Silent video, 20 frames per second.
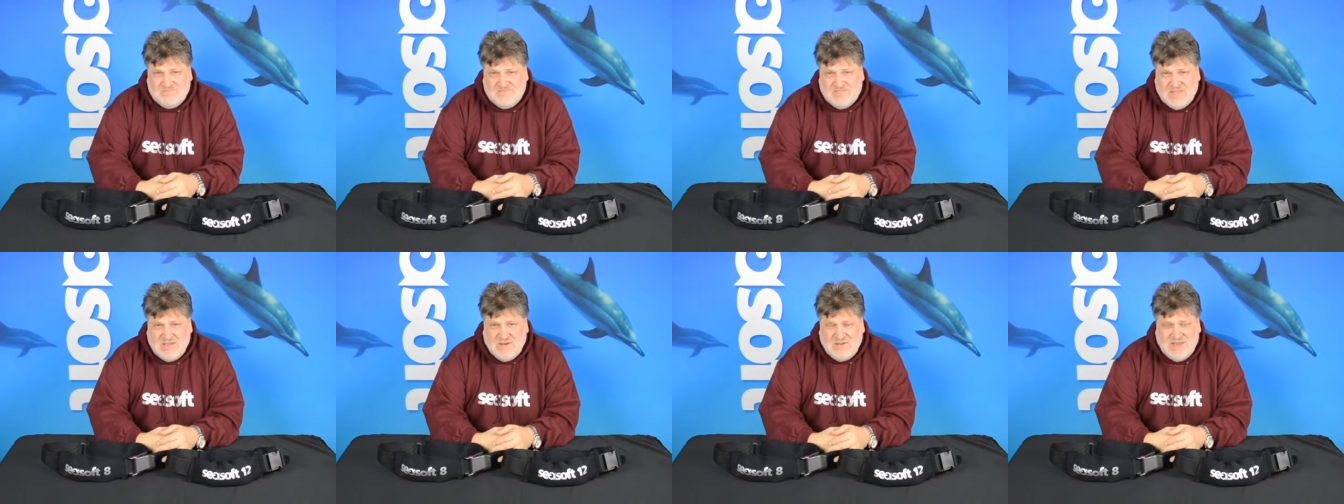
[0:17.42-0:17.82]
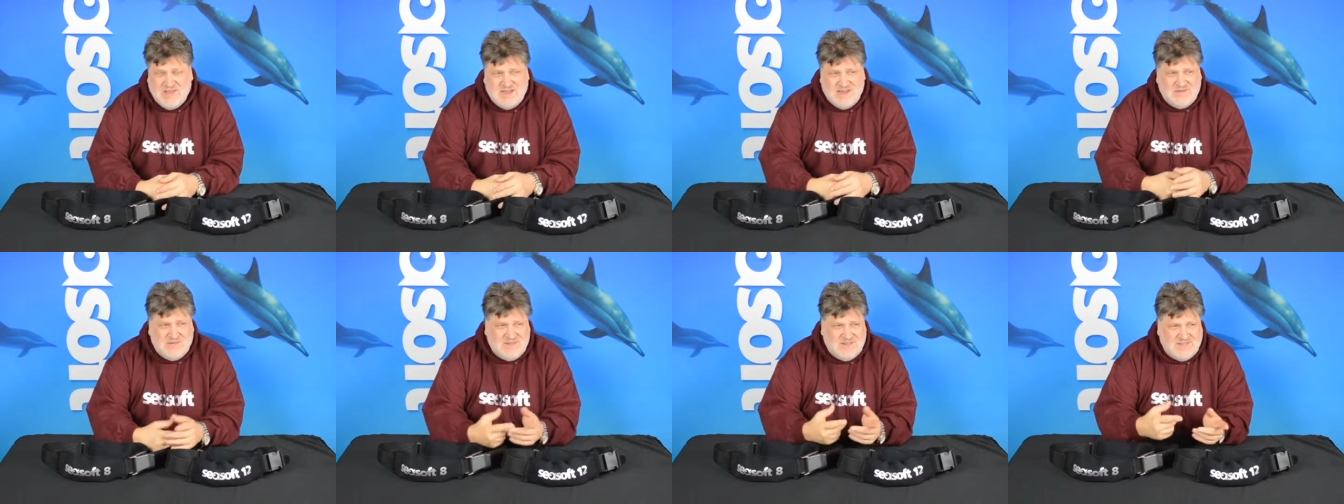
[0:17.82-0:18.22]
go
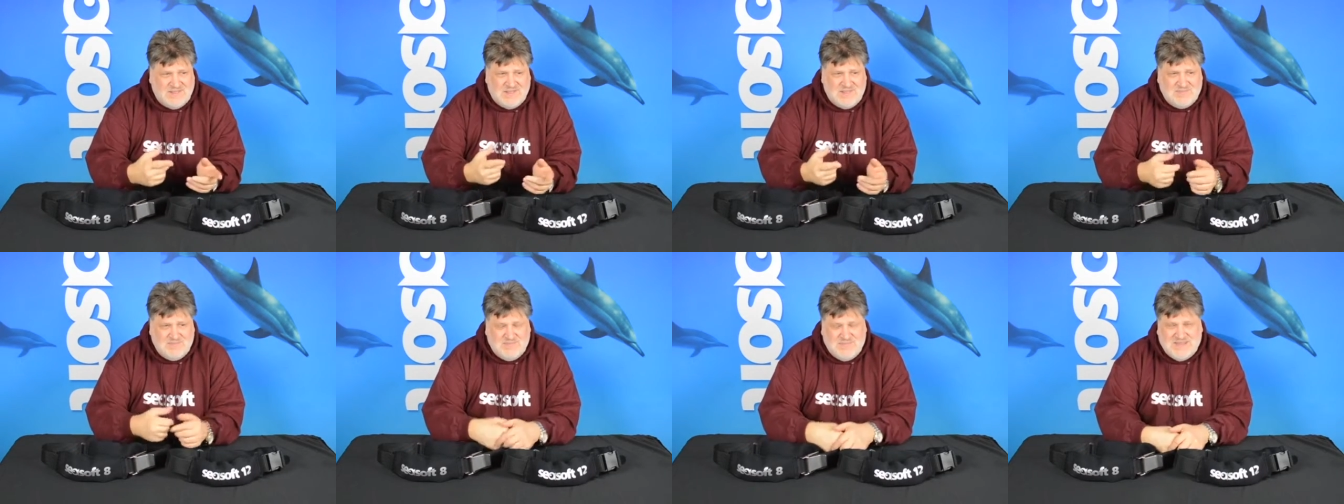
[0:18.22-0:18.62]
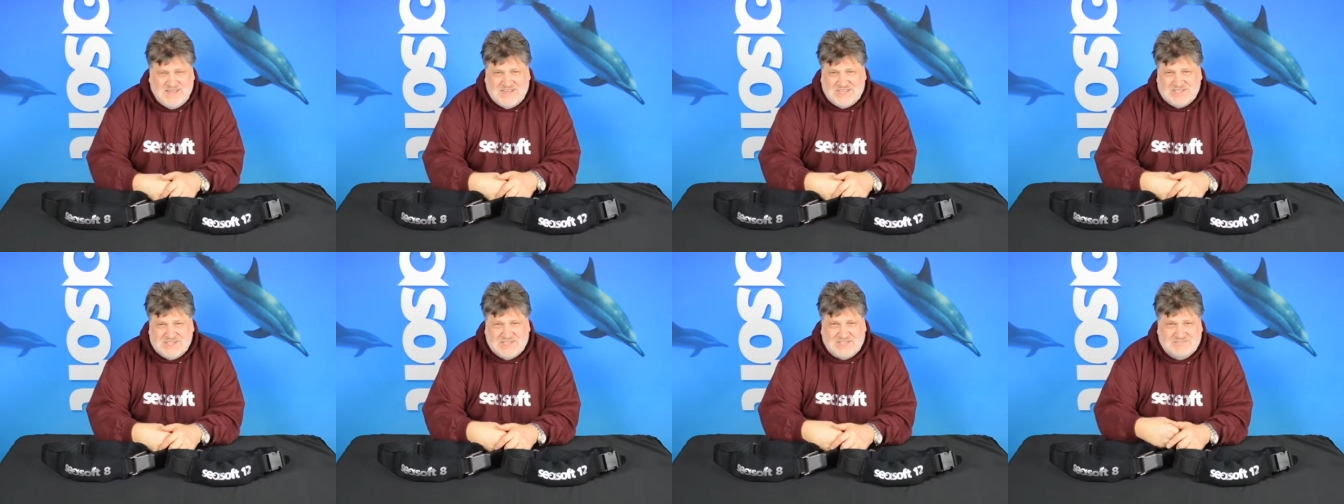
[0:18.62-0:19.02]
down to the
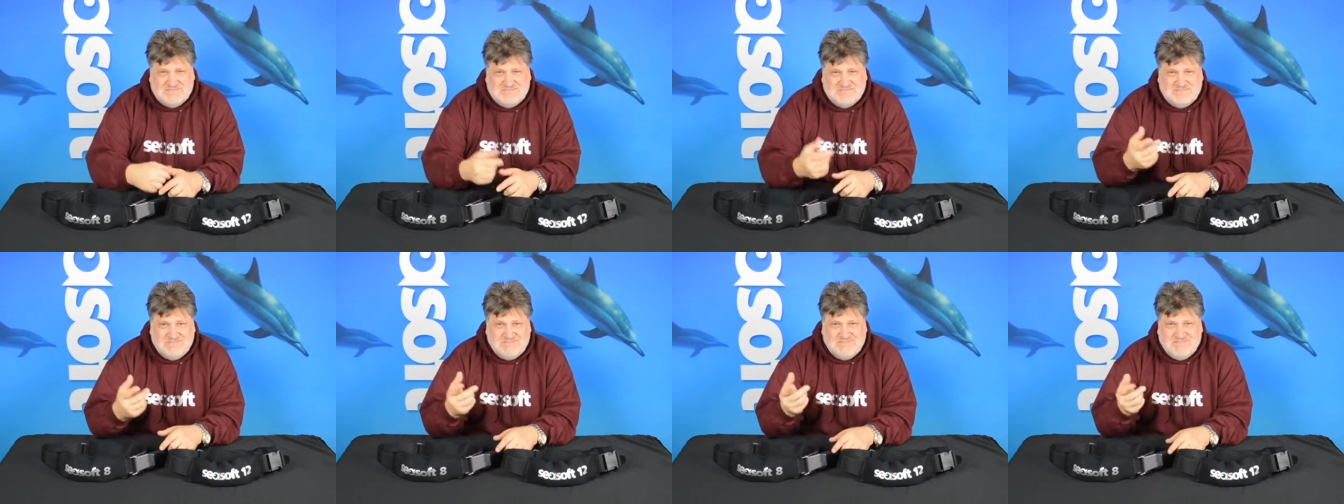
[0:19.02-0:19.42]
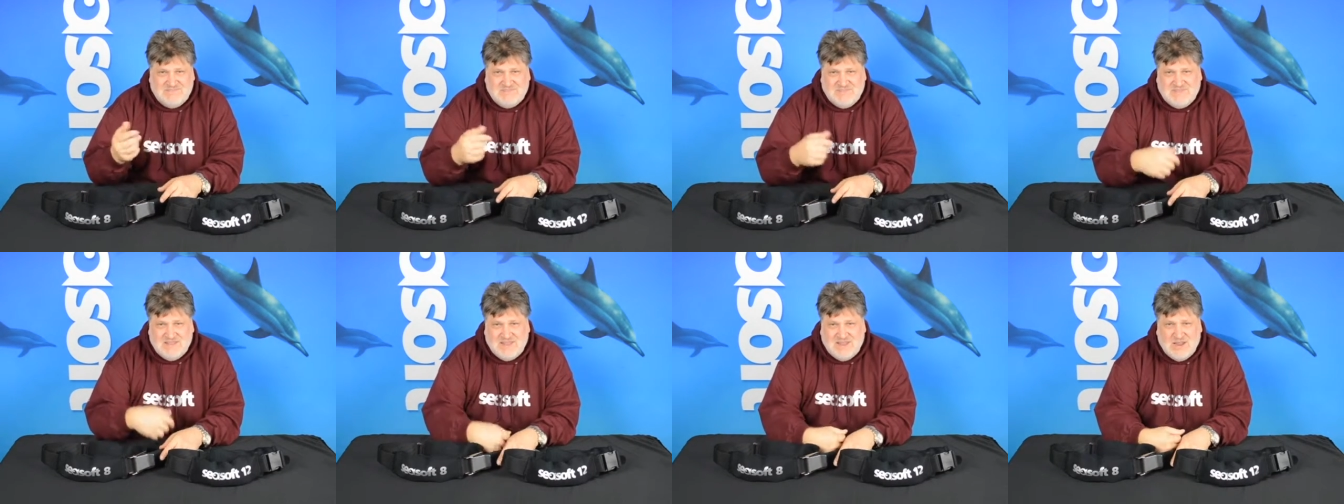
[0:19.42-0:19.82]
beach and
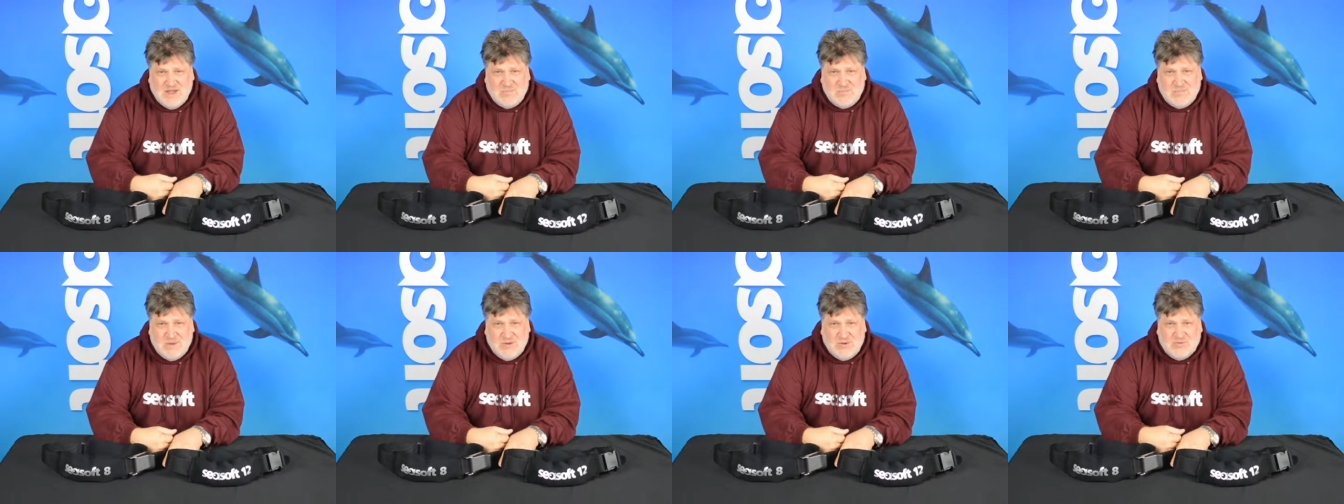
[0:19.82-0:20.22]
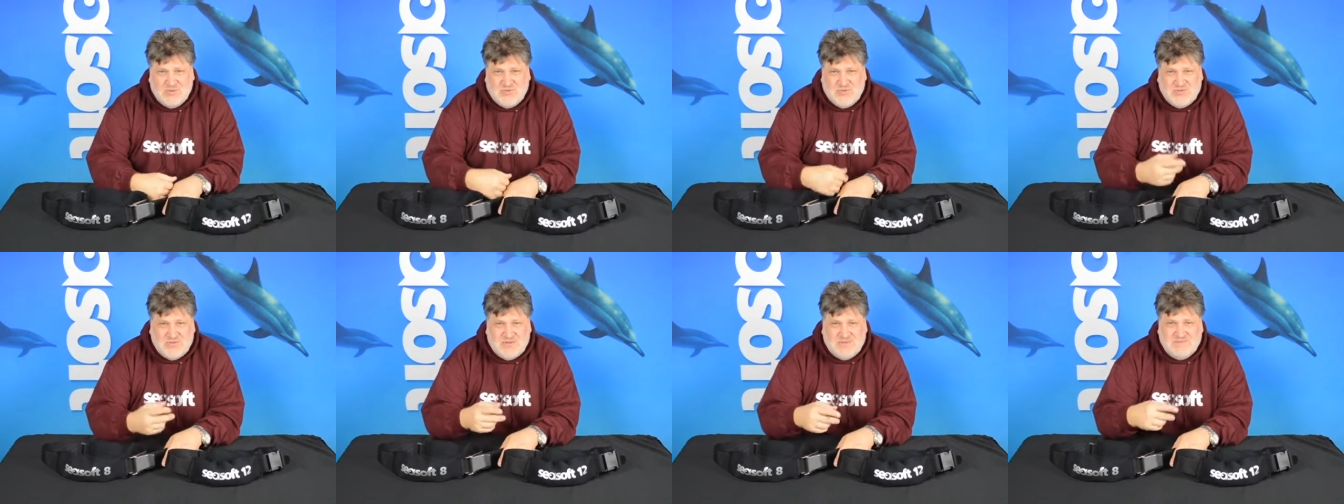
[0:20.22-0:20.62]
get on
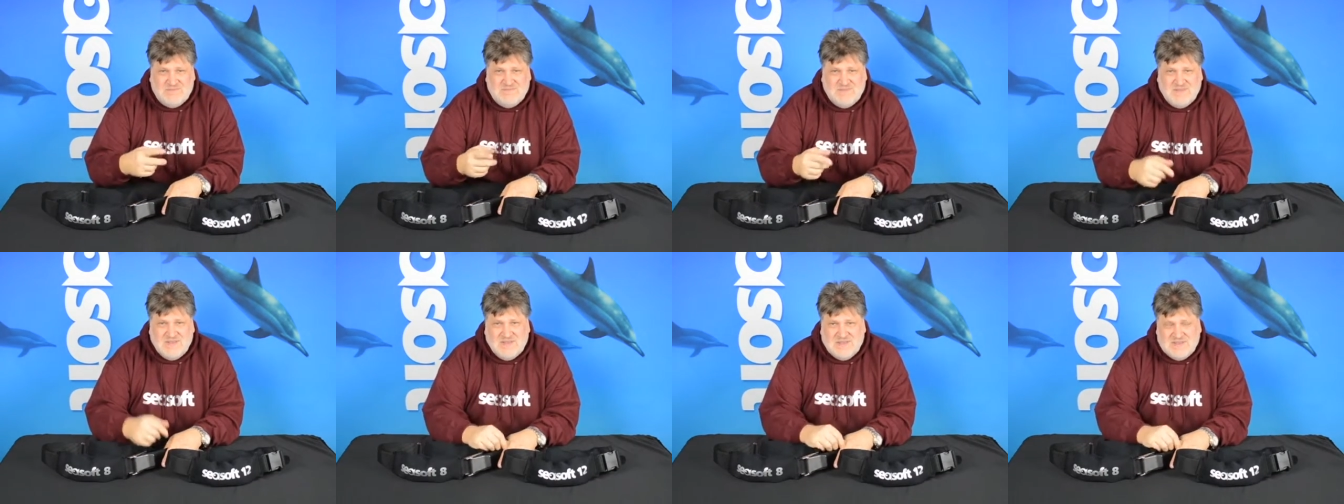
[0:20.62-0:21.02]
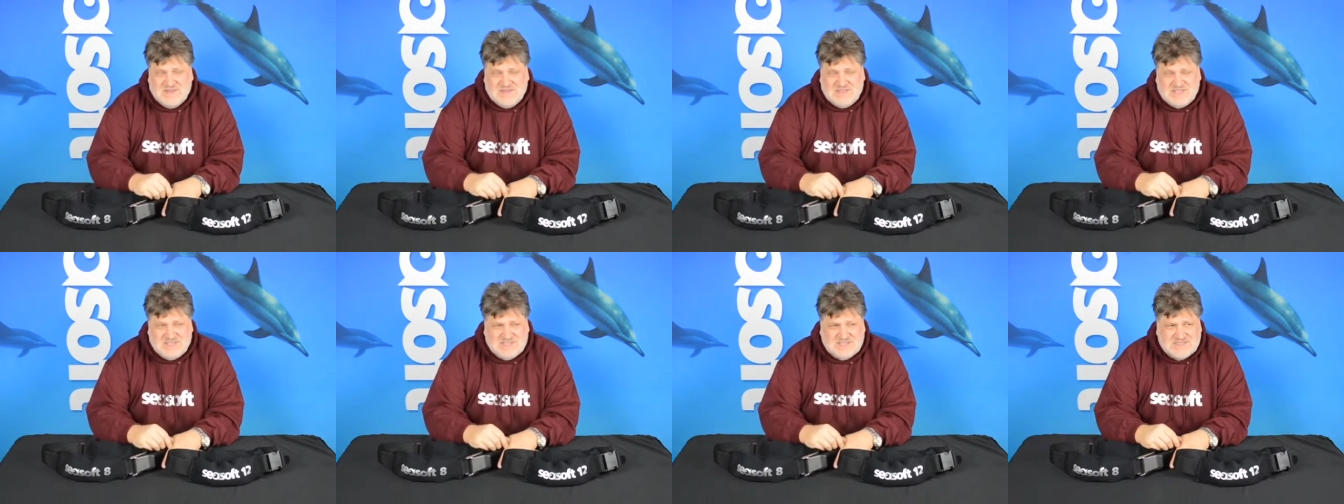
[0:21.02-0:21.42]
boats and
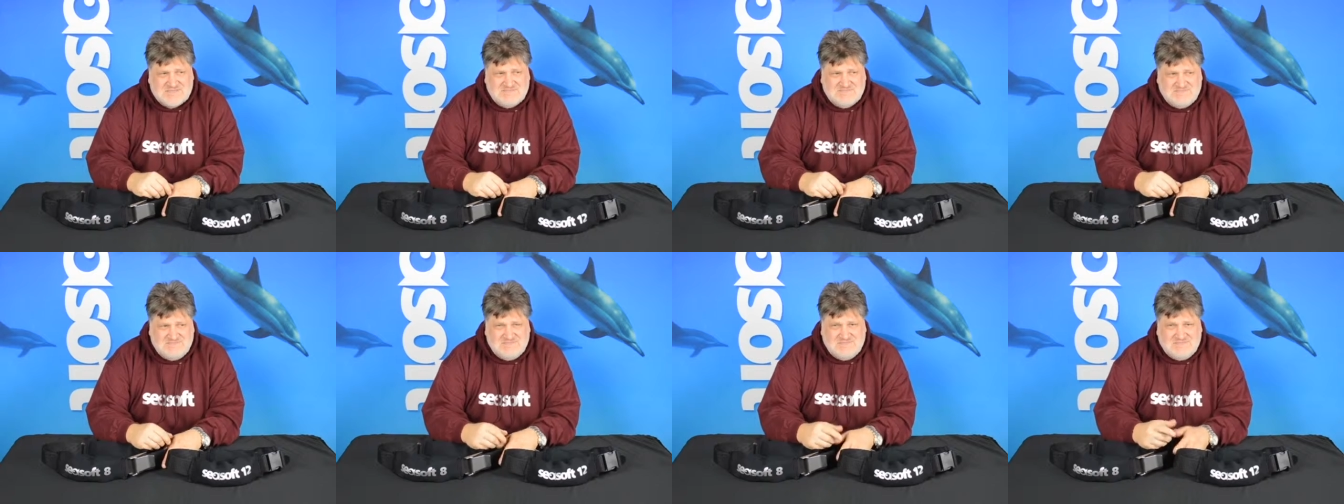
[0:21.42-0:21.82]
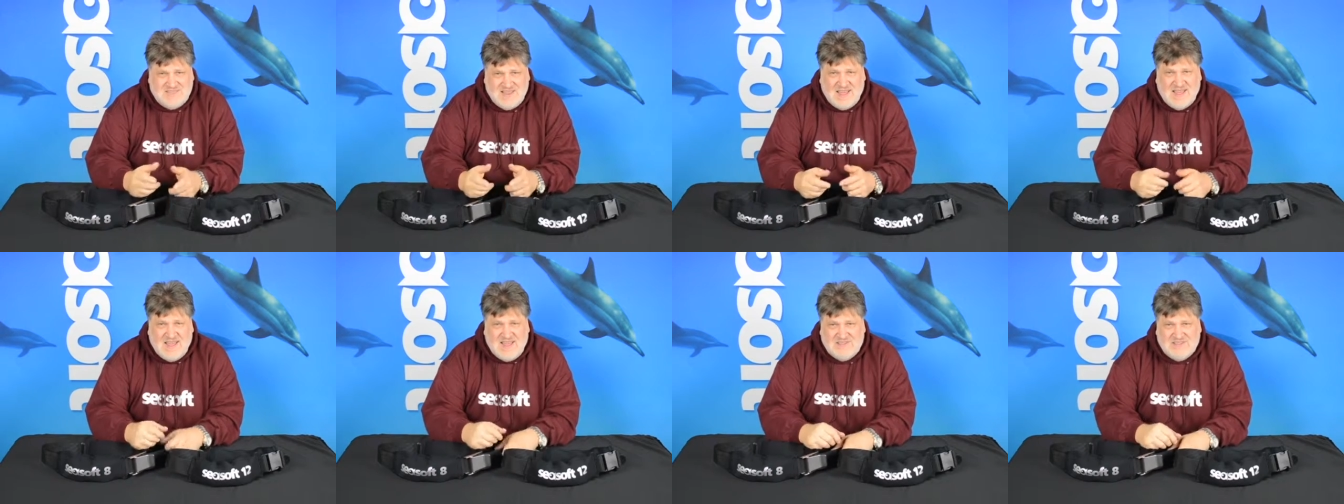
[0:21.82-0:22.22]
just
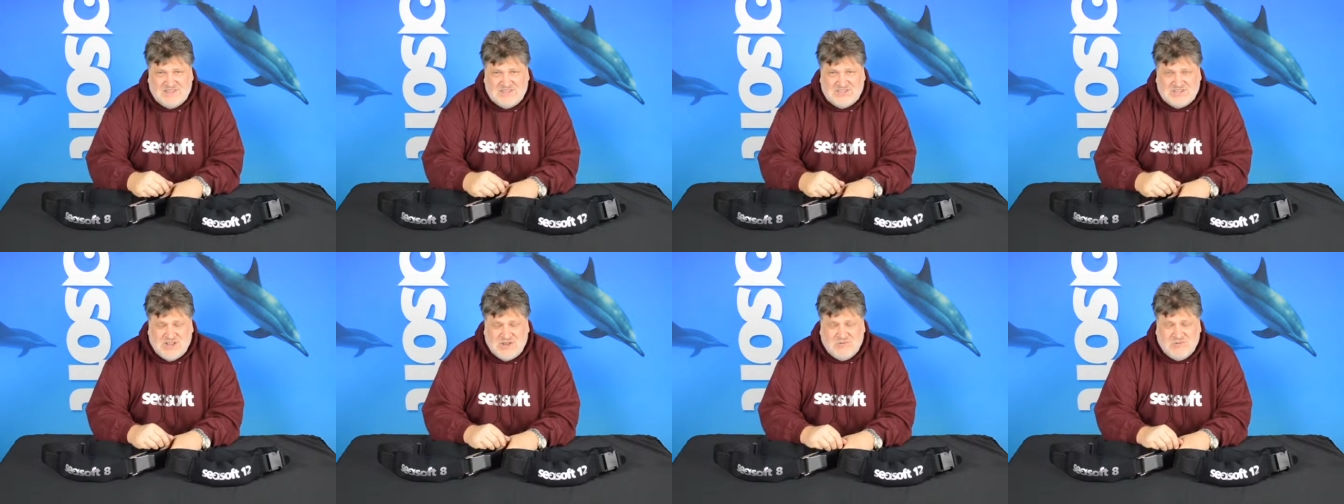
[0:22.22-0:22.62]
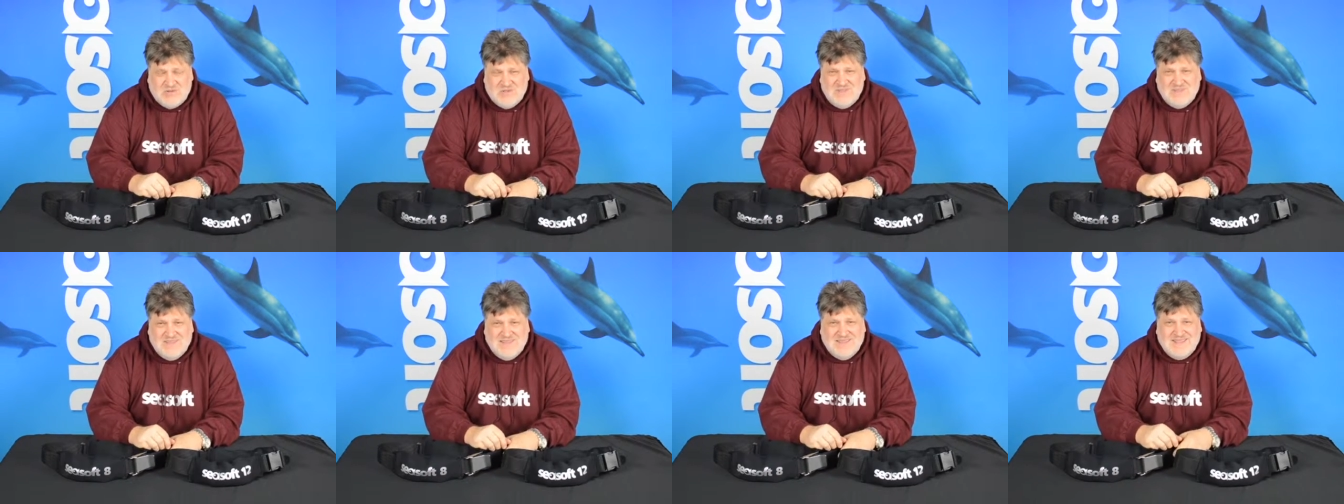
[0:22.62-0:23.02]
dive in general,